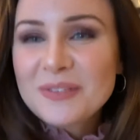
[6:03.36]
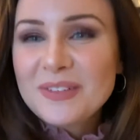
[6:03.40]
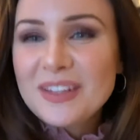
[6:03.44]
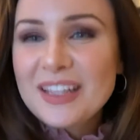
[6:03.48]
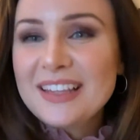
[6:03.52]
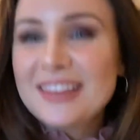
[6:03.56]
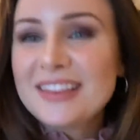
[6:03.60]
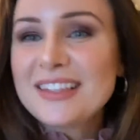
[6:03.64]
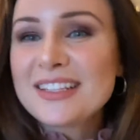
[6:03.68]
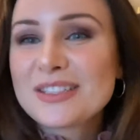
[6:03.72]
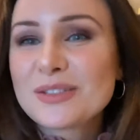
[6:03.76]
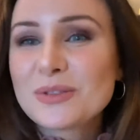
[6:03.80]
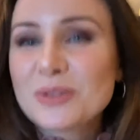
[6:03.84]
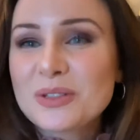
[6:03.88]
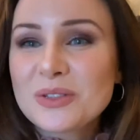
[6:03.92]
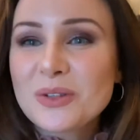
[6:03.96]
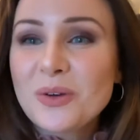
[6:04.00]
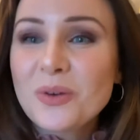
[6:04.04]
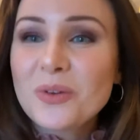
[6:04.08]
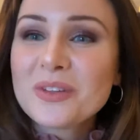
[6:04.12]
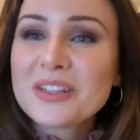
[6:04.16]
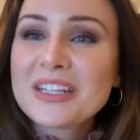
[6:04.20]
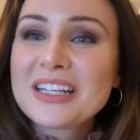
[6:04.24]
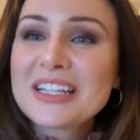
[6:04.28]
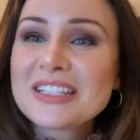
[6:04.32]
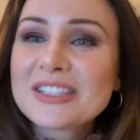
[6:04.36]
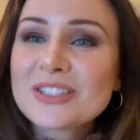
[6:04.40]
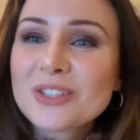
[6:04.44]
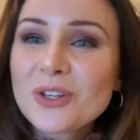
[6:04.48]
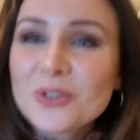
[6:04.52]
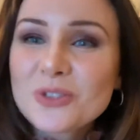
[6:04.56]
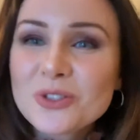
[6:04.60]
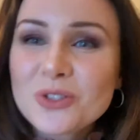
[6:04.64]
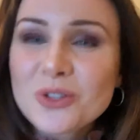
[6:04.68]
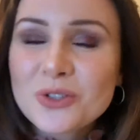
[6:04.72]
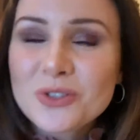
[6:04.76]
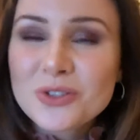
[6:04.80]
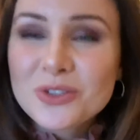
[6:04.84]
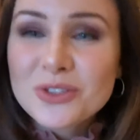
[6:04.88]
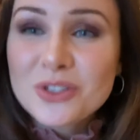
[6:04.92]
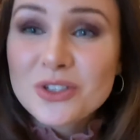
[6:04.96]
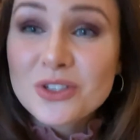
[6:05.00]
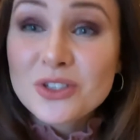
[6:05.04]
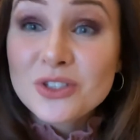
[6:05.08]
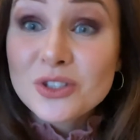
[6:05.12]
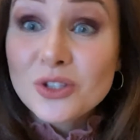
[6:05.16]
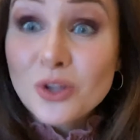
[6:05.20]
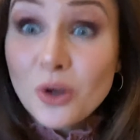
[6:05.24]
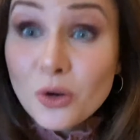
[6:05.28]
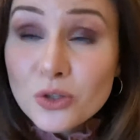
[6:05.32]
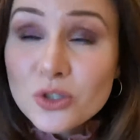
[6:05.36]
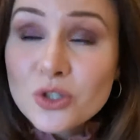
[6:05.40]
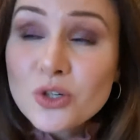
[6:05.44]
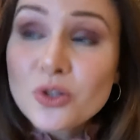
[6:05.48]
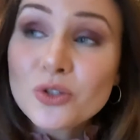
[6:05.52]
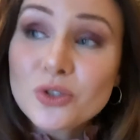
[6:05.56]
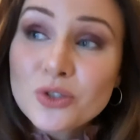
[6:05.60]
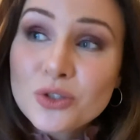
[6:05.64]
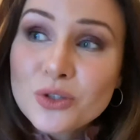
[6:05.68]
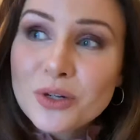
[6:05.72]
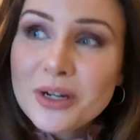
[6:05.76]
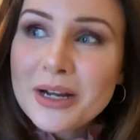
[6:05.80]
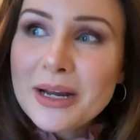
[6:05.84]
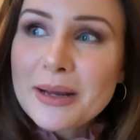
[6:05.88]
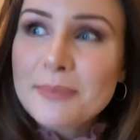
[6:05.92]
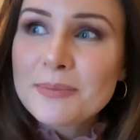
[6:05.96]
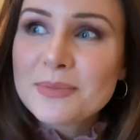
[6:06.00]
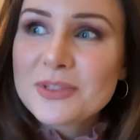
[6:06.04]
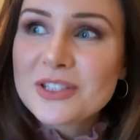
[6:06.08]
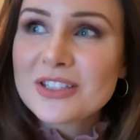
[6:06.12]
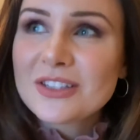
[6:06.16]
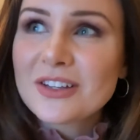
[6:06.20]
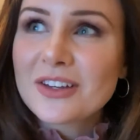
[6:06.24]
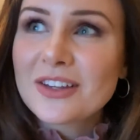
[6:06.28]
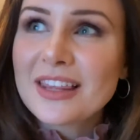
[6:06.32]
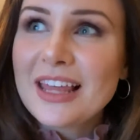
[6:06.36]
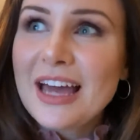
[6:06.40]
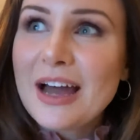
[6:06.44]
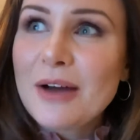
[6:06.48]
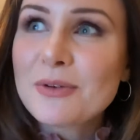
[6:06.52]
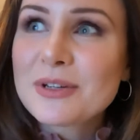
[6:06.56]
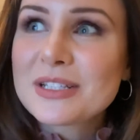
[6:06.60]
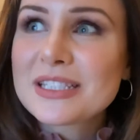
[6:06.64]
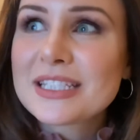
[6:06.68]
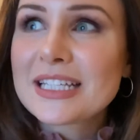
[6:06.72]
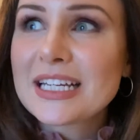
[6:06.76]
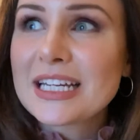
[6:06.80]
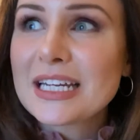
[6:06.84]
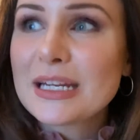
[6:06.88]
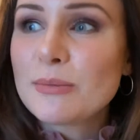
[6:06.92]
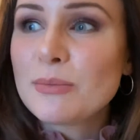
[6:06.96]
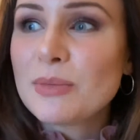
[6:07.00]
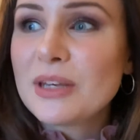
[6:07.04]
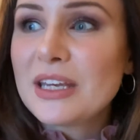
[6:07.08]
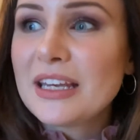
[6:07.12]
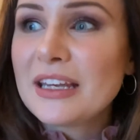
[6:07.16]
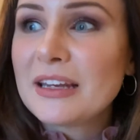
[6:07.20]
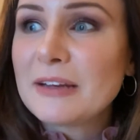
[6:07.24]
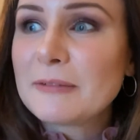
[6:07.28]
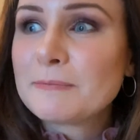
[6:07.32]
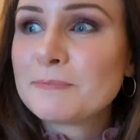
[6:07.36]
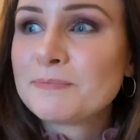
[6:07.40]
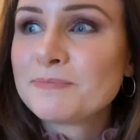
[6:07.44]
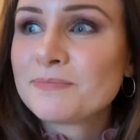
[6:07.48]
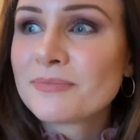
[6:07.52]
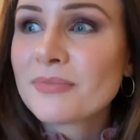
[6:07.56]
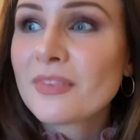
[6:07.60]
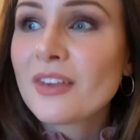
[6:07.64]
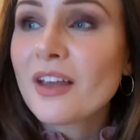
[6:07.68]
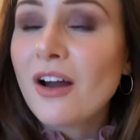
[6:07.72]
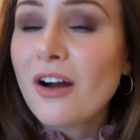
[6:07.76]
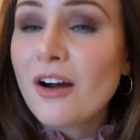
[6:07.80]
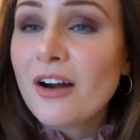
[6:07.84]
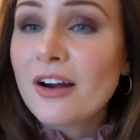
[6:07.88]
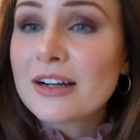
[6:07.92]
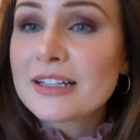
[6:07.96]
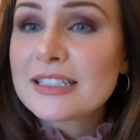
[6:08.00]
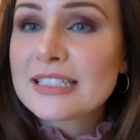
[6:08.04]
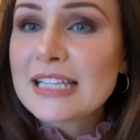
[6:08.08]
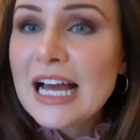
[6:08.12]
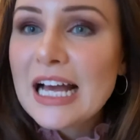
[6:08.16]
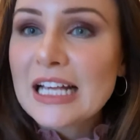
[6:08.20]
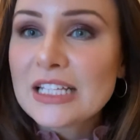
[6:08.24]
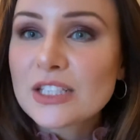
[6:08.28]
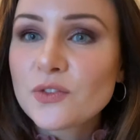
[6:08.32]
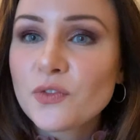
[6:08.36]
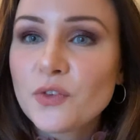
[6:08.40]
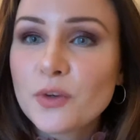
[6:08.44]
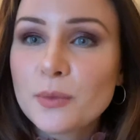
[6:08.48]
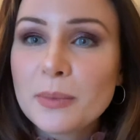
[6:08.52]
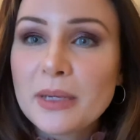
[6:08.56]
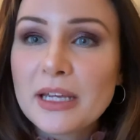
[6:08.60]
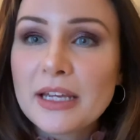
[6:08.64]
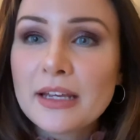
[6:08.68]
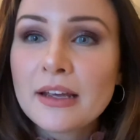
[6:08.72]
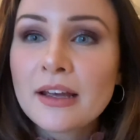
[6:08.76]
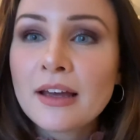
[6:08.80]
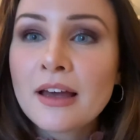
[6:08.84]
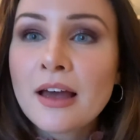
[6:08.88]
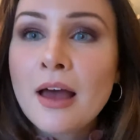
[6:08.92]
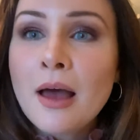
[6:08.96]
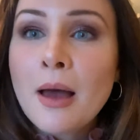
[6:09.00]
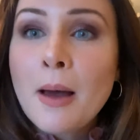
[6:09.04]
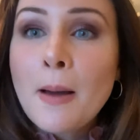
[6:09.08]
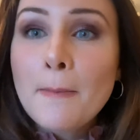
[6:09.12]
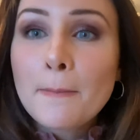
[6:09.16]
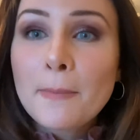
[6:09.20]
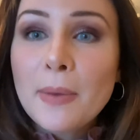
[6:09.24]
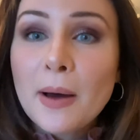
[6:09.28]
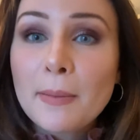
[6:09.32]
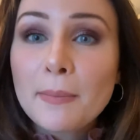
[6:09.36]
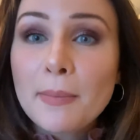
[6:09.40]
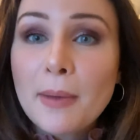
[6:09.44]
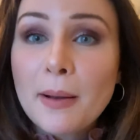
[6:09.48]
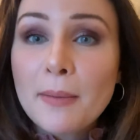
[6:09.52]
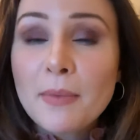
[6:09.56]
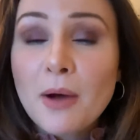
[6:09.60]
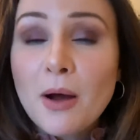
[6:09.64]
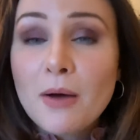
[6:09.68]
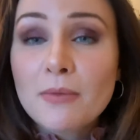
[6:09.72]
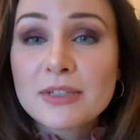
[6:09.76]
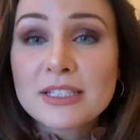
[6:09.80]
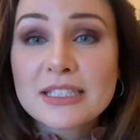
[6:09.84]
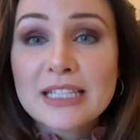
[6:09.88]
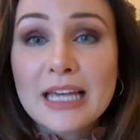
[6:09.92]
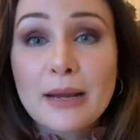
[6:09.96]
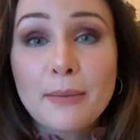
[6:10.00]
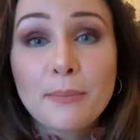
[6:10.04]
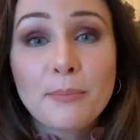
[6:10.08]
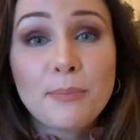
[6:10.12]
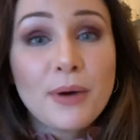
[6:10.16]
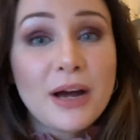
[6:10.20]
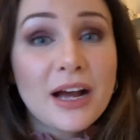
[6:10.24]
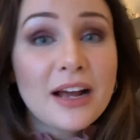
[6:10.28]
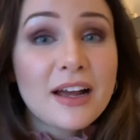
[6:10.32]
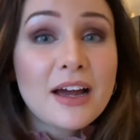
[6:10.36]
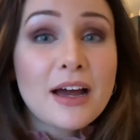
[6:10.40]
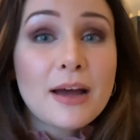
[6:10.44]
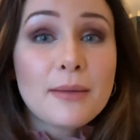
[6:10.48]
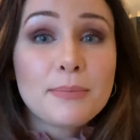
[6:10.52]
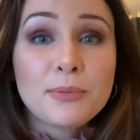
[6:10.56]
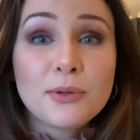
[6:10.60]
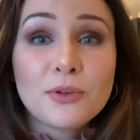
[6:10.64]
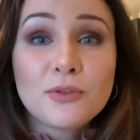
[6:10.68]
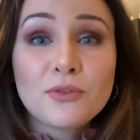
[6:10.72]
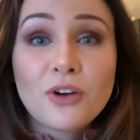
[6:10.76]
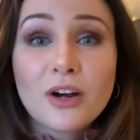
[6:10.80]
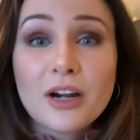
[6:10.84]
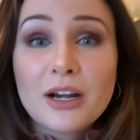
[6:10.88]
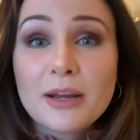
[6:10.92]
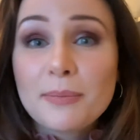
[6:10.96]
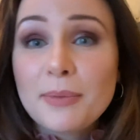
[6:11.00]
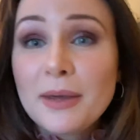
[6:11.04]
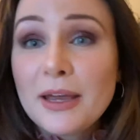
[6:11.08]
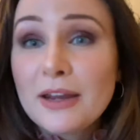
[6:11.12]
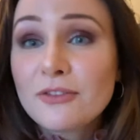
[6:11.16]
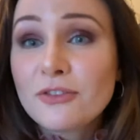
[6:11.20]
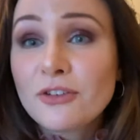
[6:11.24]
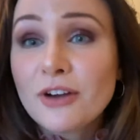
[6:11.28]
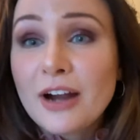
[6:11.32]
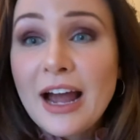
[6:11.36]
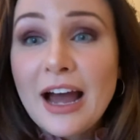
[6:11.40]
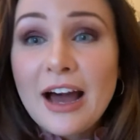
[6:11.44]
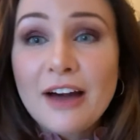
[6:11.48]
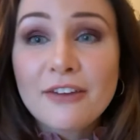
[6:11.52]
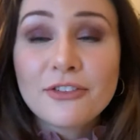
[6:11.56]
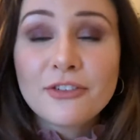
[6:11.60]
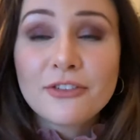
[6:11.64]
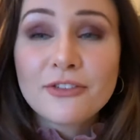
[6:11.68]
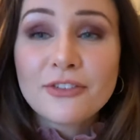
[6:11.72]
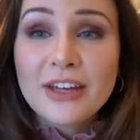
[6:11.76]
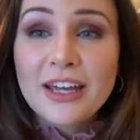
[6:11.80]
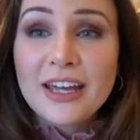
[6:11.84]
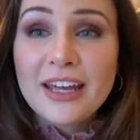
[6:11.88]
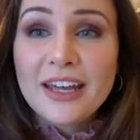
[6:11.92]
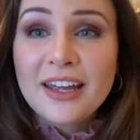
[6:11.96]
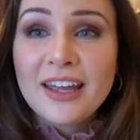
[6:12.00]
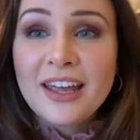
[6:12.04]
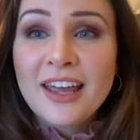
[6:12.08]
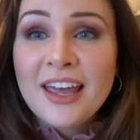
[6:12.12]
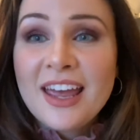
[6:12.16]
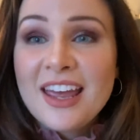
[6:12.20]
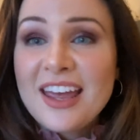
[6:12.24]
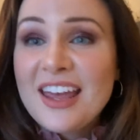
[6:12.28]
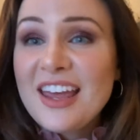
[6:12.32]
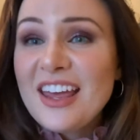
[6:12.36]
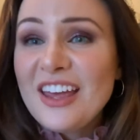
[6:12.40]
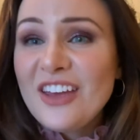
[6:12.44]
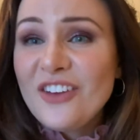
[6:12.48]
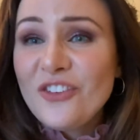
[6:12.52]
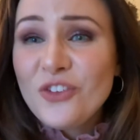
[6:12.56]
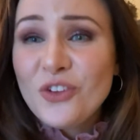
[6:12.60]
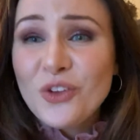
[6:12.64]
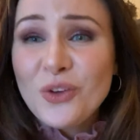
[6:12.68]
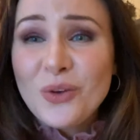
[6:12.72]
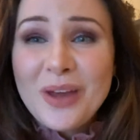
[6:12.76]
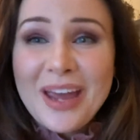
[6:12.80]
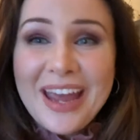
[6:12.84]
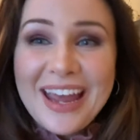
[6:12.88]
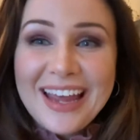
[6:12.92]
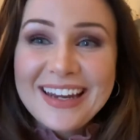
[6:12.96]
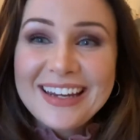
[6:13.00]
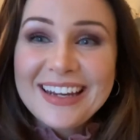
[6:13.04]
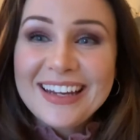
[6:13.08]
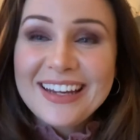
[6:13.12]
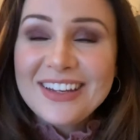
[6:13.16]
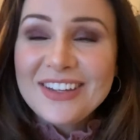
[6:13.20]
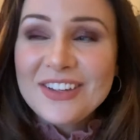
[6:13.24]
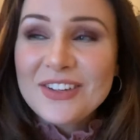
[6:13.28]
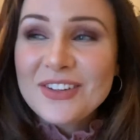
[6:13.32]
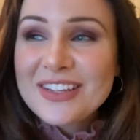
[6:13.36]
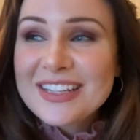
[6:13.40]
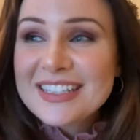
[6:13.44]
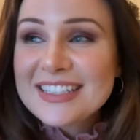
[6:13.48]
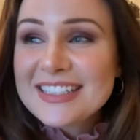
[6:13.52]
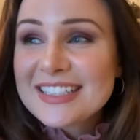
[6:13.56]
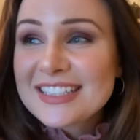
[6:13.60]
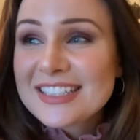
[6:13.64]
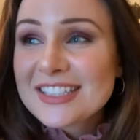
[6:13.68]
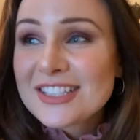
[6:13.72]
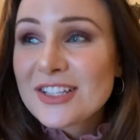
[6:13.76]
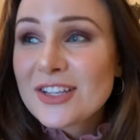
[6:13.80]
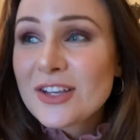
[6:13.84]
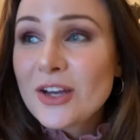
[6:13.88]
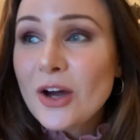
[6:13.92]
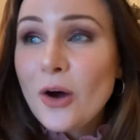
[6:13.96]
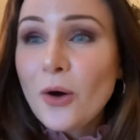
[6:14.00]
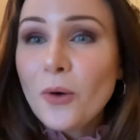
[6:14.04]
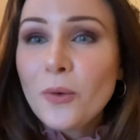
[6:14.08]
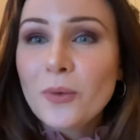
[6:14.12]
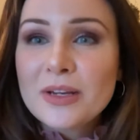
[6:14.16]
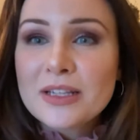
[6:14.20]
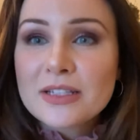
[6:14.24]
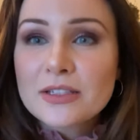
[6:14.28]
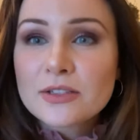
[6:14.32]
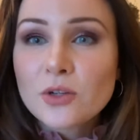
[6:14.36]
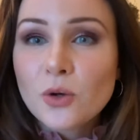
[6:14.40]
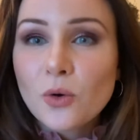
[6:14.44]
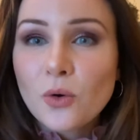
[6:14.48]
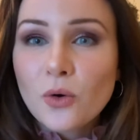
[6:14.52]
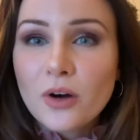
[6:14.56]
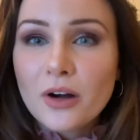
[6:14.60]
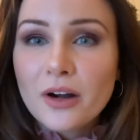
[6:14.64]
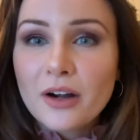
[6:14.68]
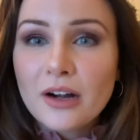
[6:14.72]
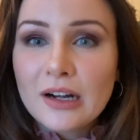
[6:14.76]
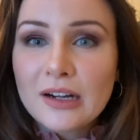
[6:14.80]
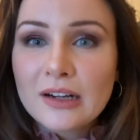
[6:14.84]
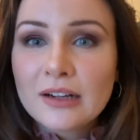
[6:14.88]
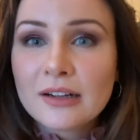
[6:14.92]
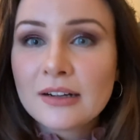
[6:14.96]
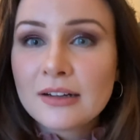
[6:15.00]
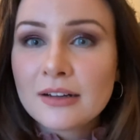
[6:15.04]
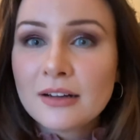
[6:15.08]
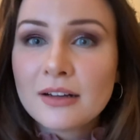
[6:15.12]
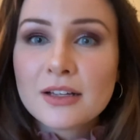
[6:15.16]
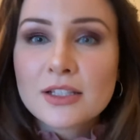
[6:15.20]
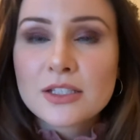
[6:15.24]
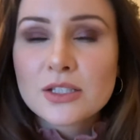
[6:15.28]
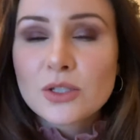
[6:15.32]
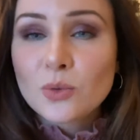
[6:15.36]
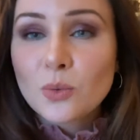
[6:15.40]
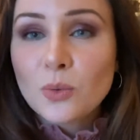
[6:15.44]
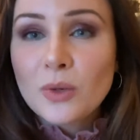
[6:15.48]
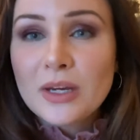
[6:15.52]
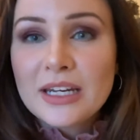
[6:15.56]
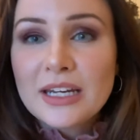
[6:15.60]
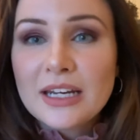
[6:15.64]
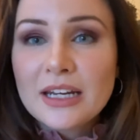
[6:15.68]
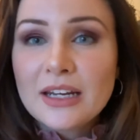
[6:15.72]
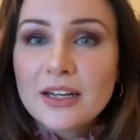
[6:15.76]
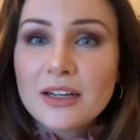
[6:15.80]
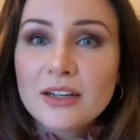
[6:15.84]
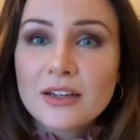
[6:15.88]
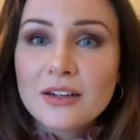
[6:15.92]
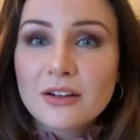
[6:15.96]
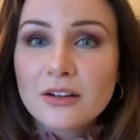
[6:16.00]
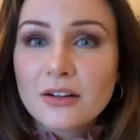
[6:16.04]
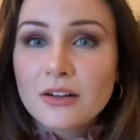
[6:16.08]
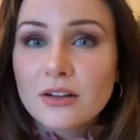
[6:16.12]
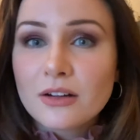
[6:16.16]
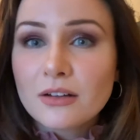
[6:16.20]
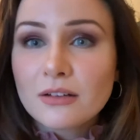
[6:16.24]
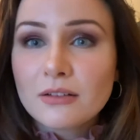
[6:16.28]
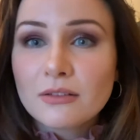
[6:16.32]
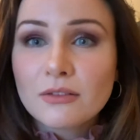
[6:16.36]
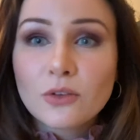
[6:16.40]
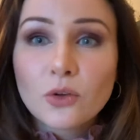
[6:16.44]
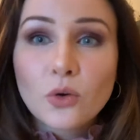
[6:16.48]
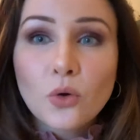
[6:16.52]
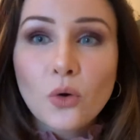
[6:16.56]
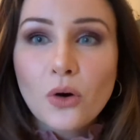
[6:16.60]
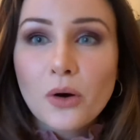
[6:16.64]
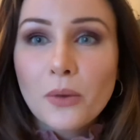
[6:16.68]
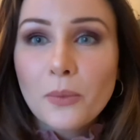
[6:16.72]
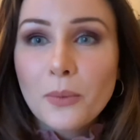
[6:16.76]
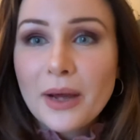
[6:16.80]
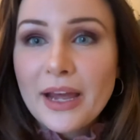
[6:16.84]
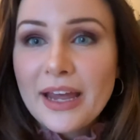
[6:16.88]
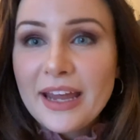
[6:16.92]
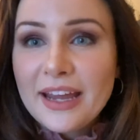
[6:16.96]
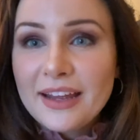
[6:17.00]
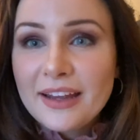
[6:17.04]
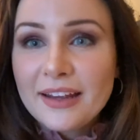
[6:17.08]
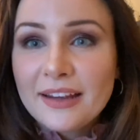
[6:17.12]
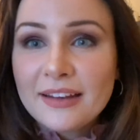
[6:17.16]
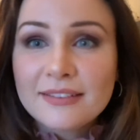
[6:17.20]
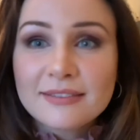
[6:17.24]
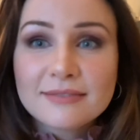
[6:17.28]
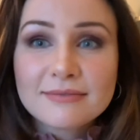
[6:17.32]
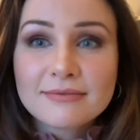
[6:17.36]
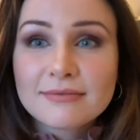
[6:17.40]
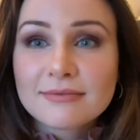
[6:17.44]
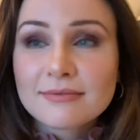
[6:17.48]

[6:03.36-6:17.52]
And this was only a social trip. So that was going to be a hard task for me. But my mom was like, buck up, you've already paid for half of it. If you hate it, you can just go and tour Sweden or Norway